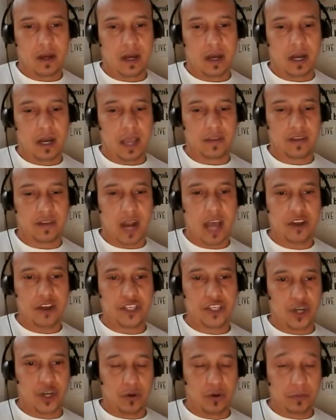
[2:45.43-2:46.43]
talk a little bit
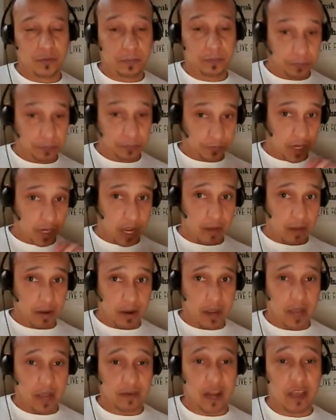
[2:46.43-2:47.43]
more about
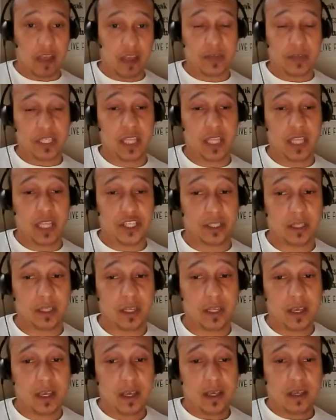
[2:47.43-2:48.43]
the first part, which
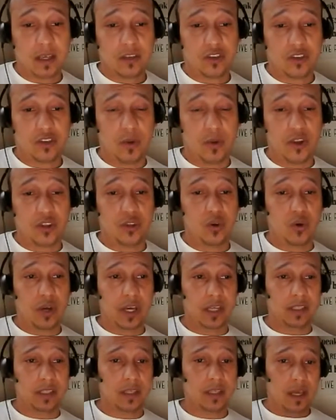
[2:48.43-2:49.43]
is
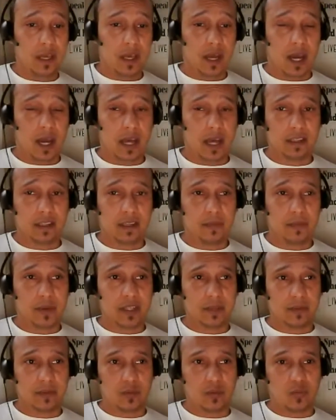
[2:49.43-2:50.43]
using a
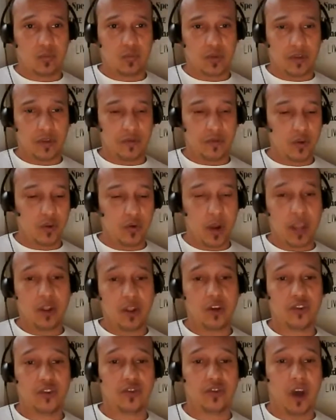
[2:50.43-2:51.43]

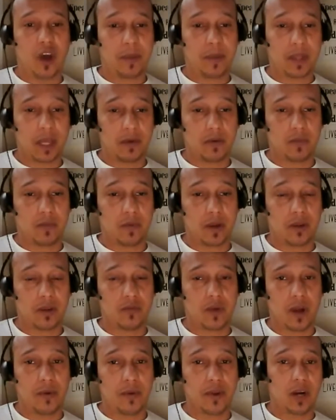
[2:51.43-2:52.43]
slideshow,
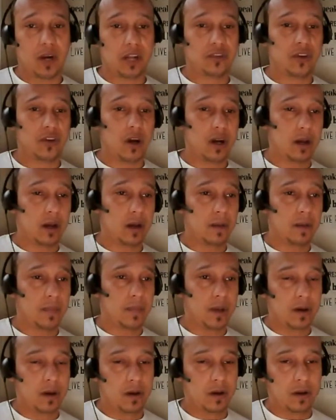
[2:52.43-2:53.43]
a slide presentation.
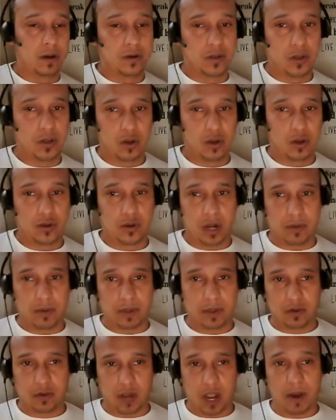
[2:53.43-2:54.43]
So what you do
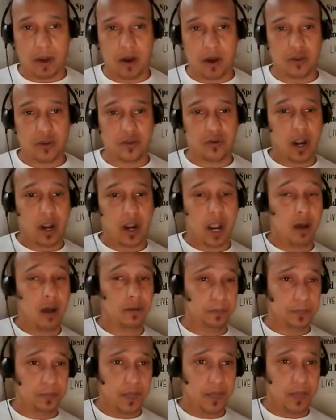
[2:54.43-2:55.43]
is
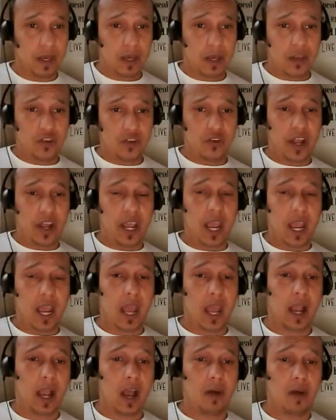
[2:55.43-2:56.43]
if you already know
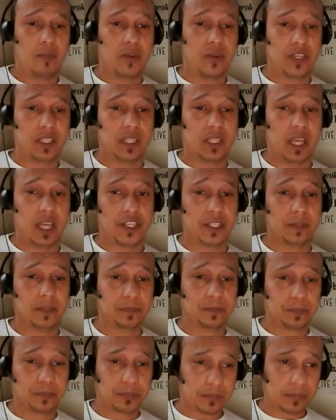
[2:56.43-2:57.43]
your topic that
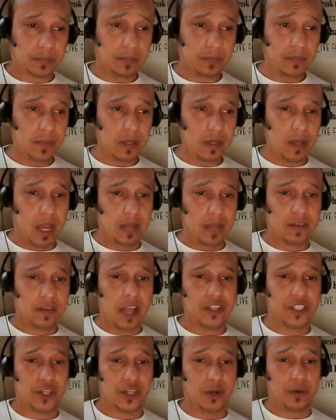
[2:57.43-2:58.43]
whatever you're gonna talk
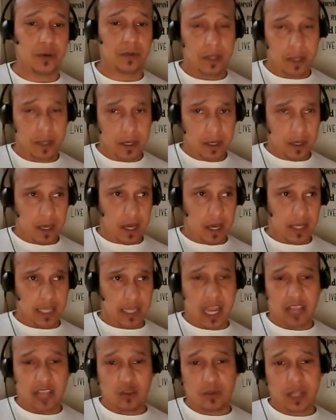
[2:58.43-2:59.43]
or you're
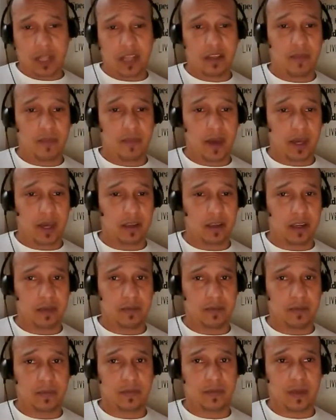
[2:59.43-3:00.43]
gonna be talking about in
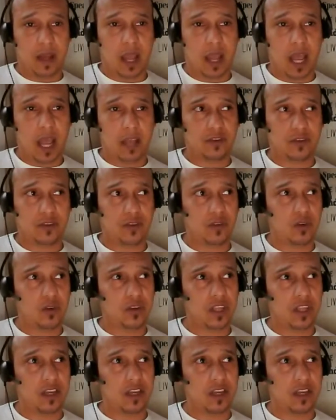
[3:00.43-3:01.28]
your Hangout, you